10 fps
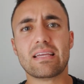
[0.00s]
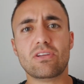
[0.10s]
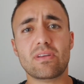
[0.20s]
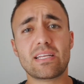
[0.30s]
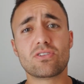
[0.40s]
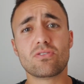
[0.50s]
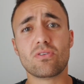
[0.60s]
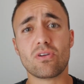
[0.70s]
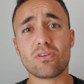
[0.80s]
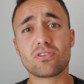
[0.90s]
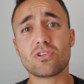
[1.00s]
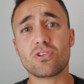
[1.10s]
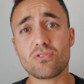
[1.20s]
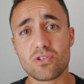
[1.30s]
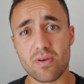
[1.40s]
you need to learn to
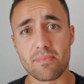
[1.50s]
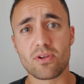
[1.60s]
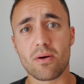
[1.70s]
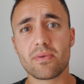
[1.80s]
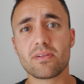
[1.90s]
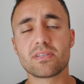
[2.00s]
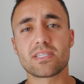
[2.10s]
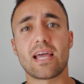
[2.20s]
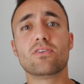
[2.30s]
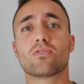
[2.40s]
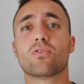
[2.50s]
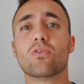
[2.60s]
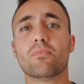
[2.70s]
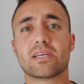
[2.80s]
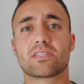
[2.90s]
use your abdominals and your
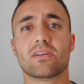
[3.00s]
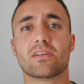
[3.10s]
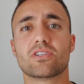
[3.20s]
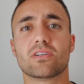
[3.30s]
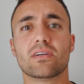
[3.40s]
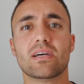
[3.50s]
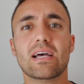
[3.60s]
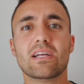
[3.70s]
core musculature